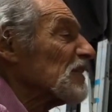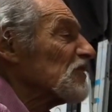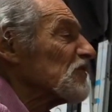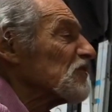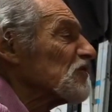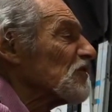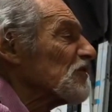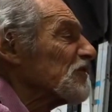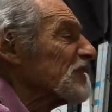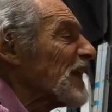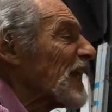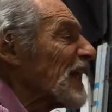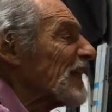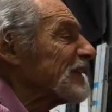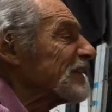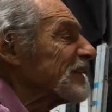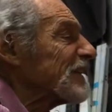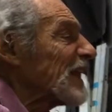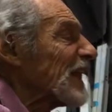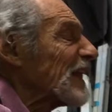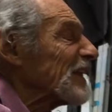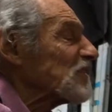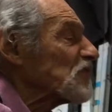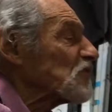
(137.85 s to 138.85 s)
So
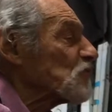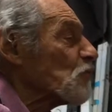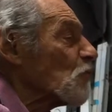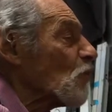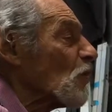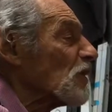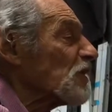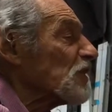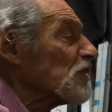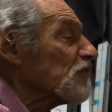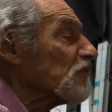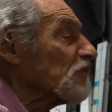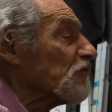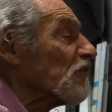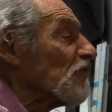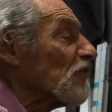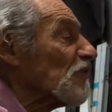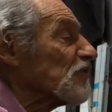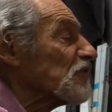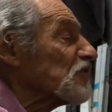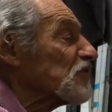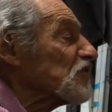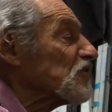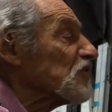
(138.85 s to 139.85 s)
that's one of the
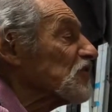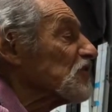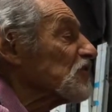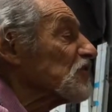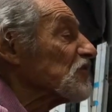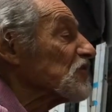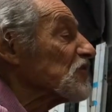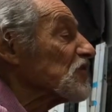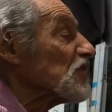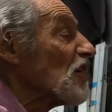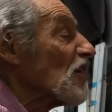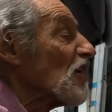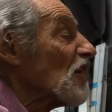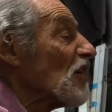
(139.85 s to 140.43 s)
functions